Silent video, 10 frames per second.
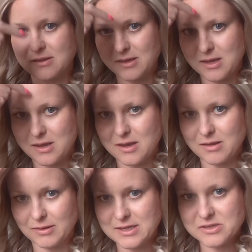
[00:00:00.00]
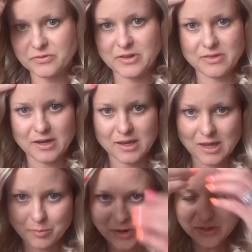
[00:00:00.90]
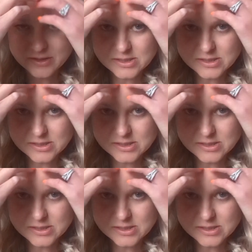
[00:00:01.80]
the lace front that it came with.